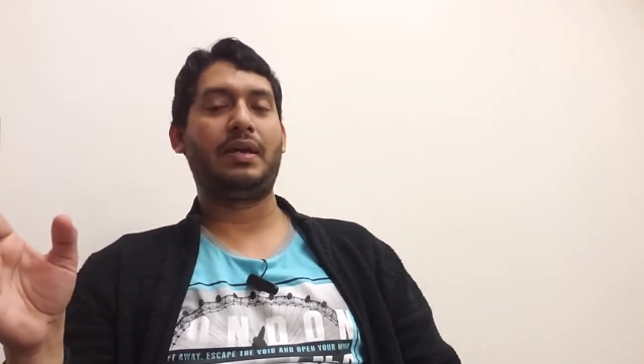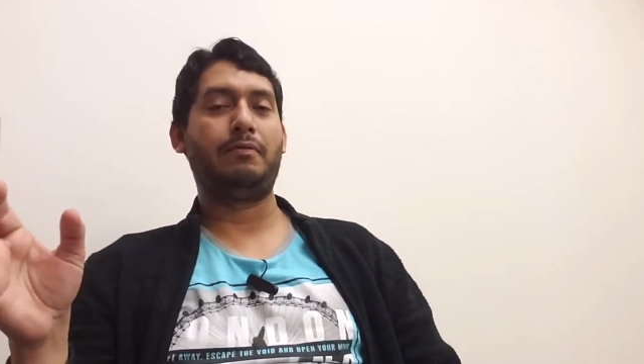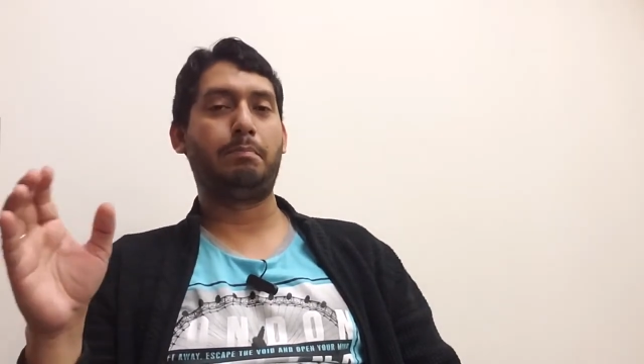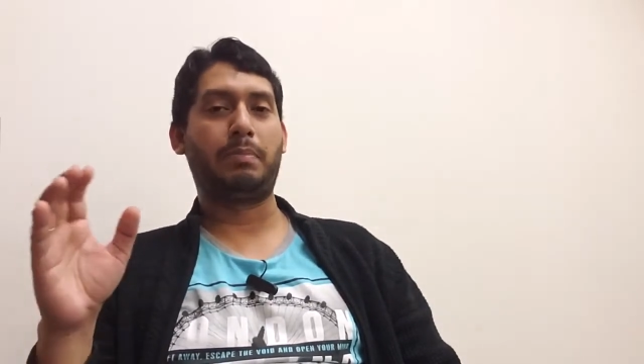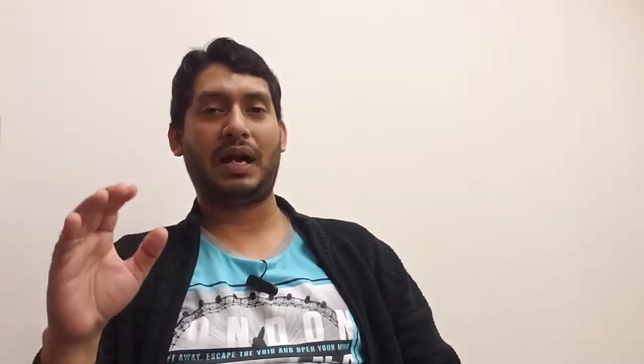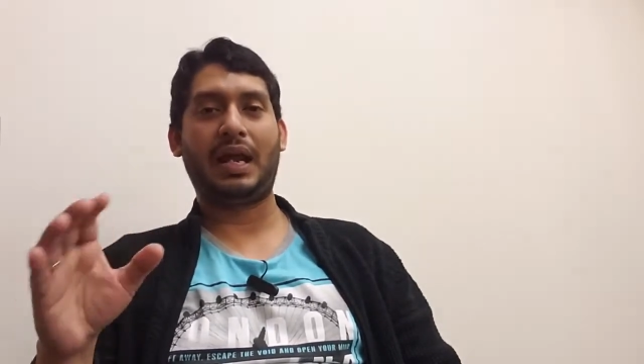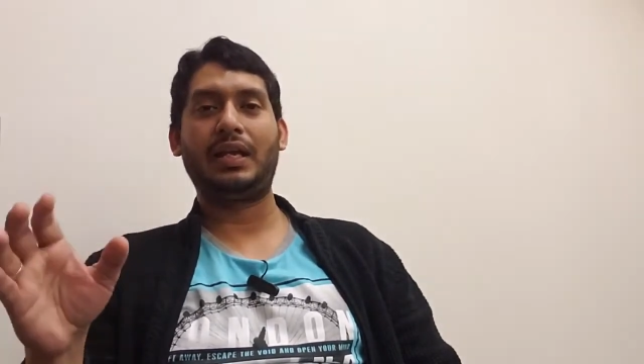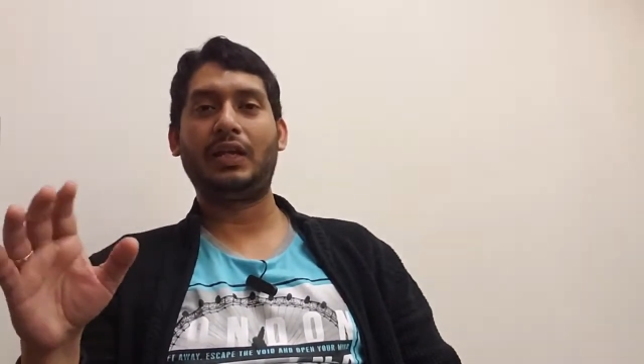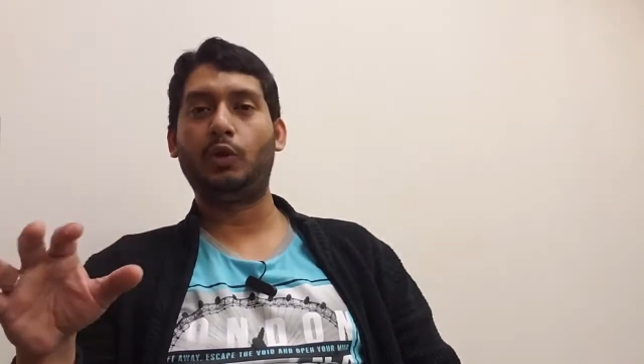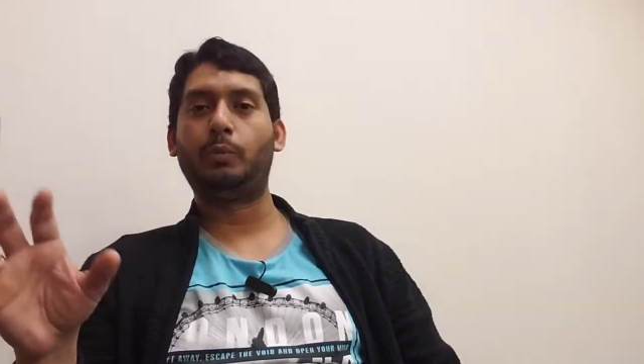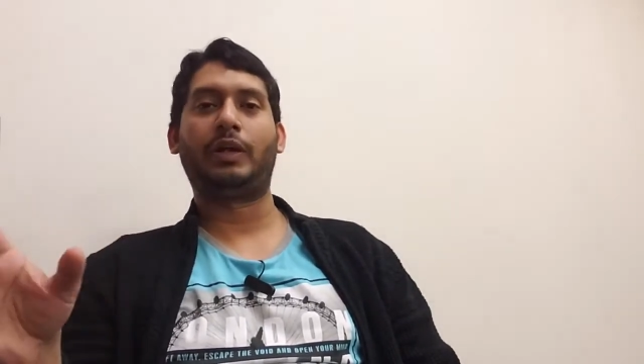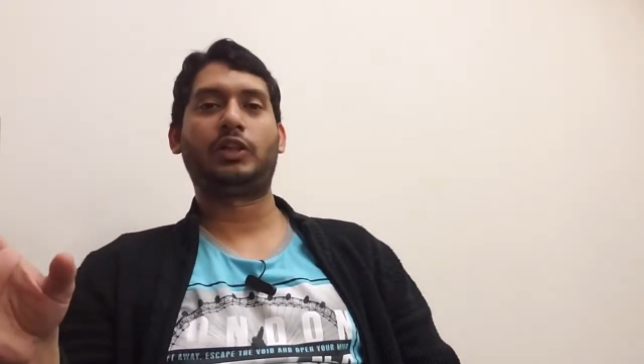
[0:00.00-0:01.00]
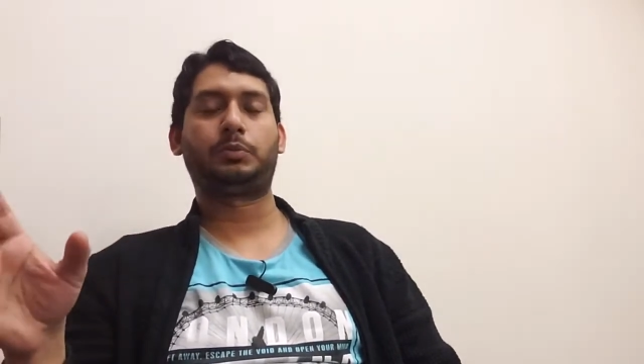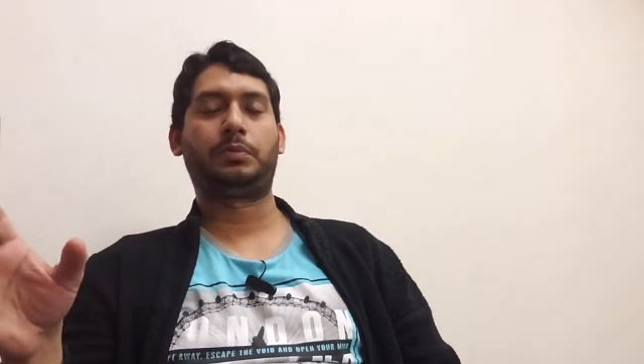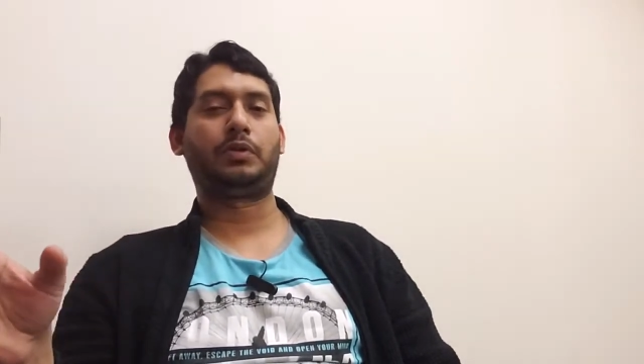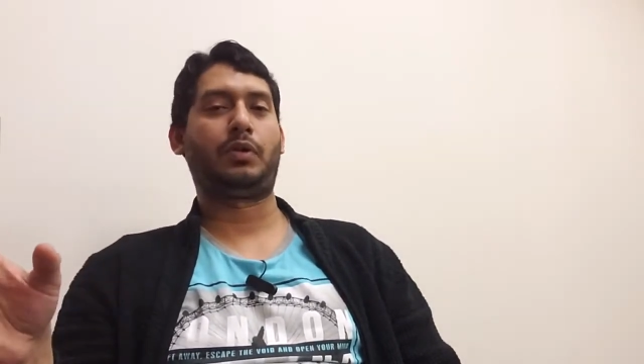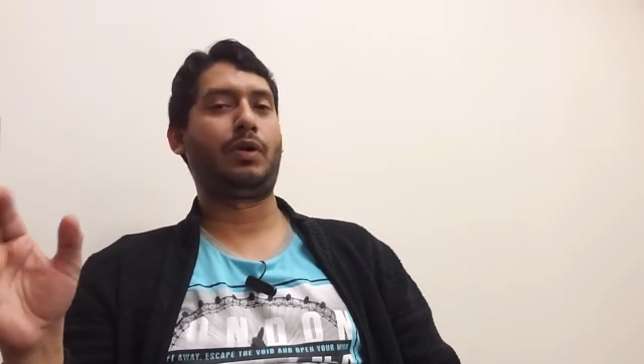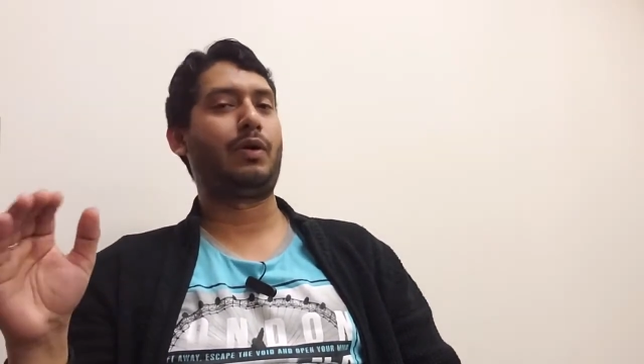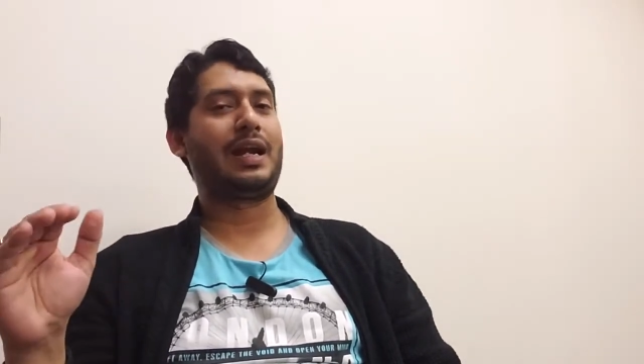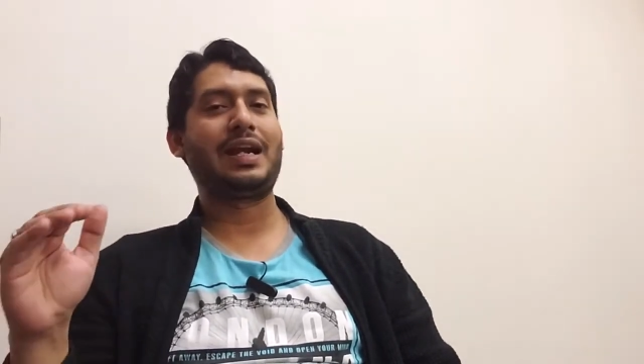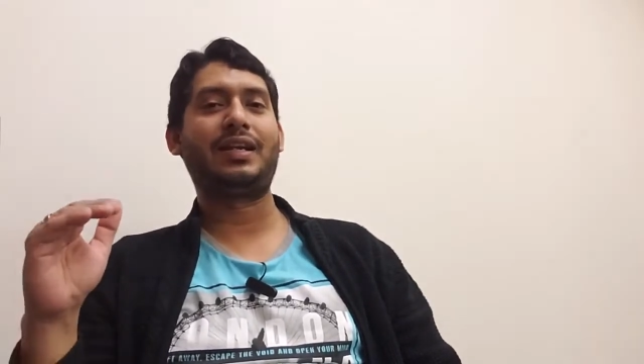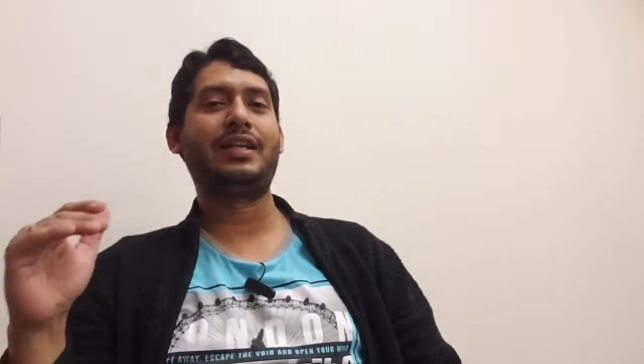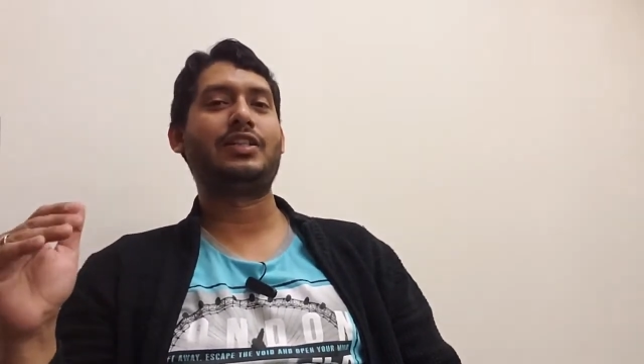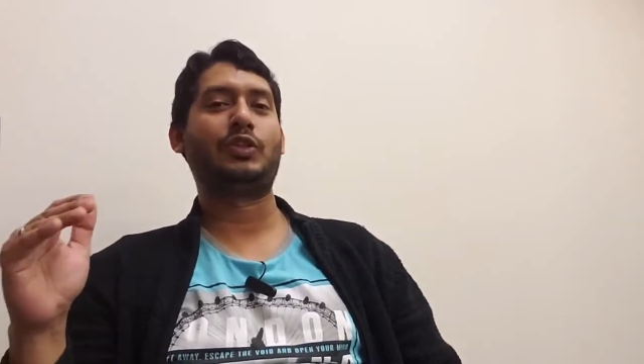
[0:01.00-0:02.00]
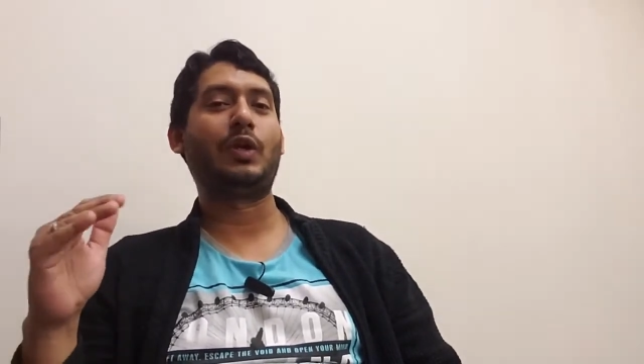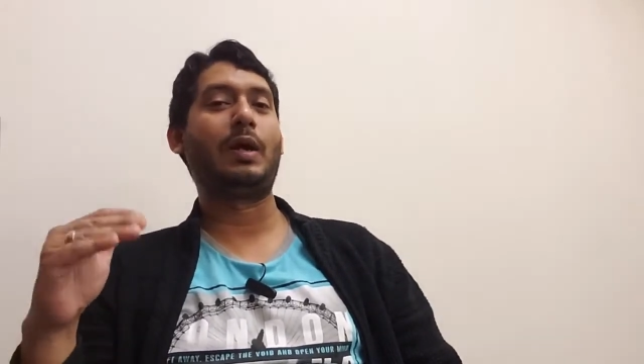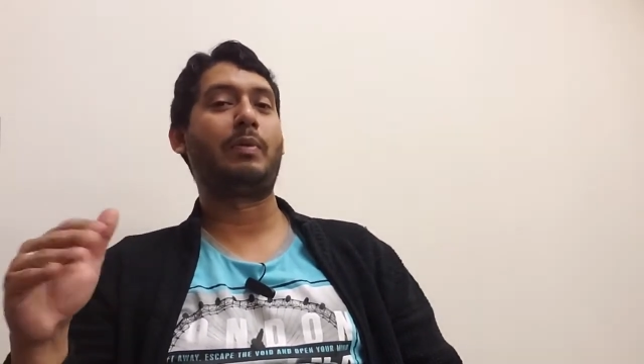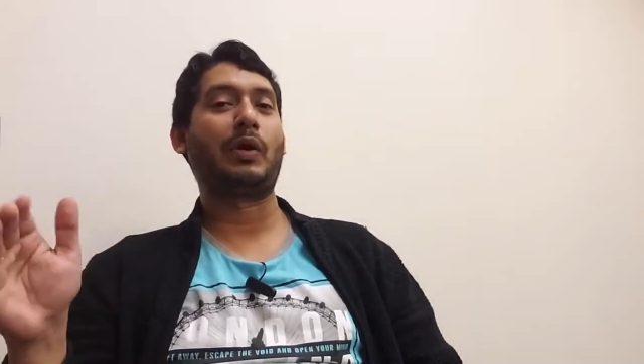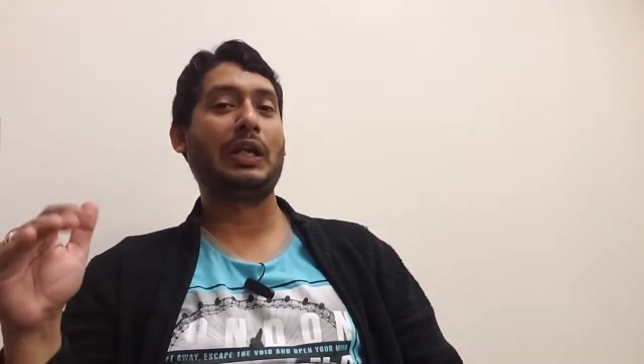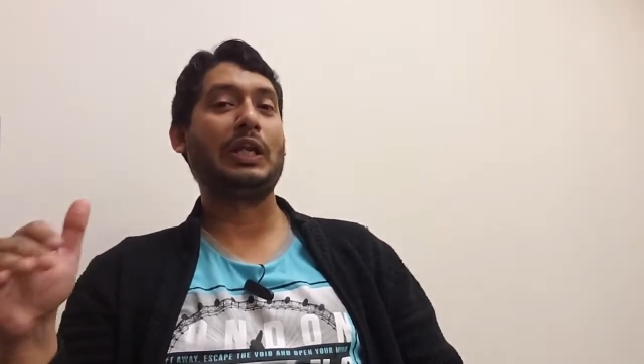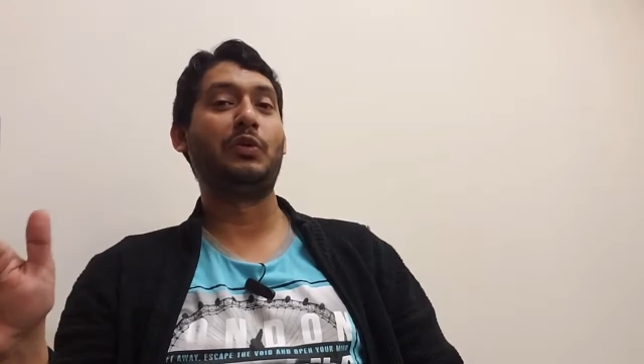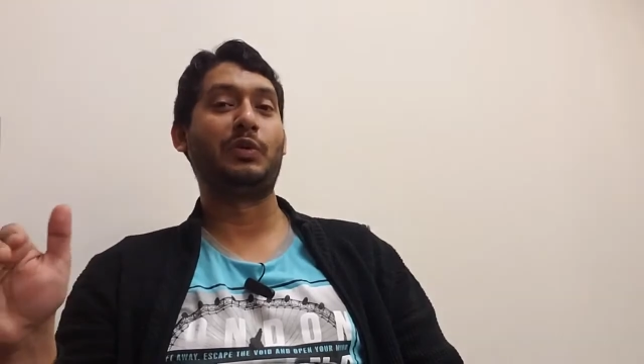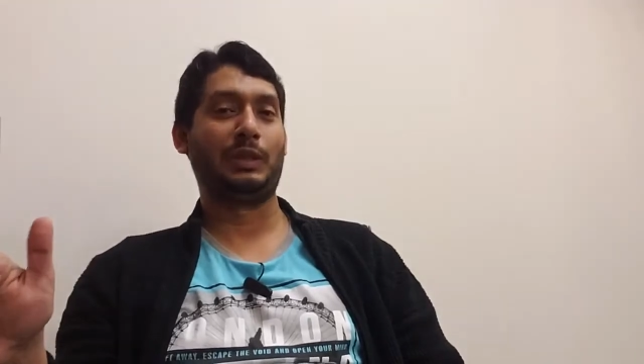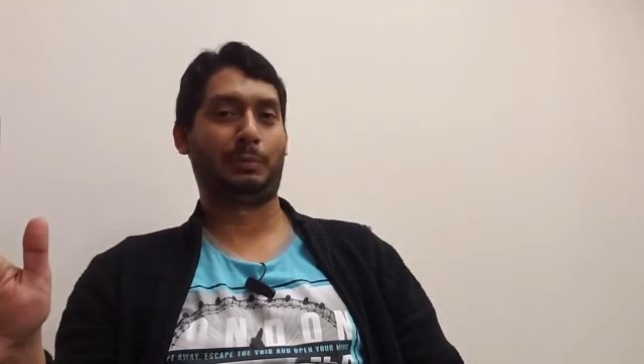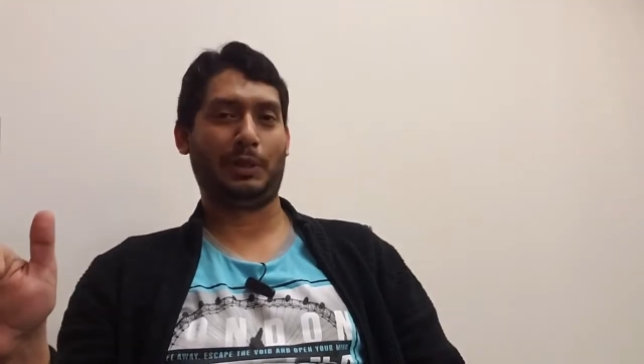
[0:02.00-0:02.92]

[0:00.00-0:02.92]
a brand new passport, or at least you have renewed the